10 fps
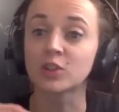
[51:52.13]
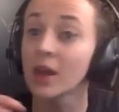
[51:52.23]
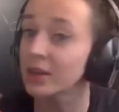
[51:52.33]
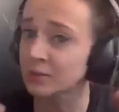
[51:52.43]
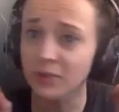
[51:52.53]

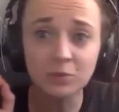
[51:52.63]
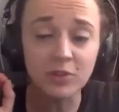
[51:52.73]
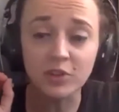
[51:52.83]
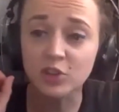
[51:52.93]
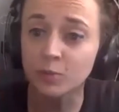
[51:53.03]
sometimes
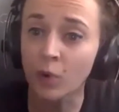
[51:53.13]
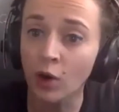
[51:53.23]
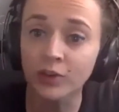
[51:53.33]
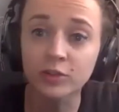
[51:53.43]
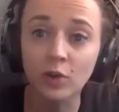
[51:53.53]
the
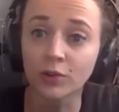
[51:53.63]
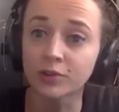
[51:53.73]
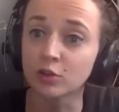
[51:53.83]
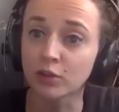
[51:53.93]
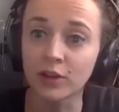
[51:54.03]
smallest
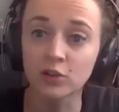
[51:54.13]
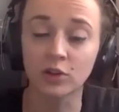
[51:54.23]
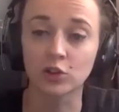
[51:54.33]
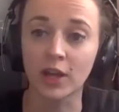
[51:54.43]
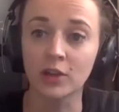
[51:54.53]

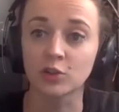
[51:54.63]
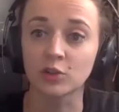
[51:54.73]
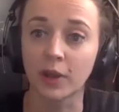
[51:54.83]
concentrational changes,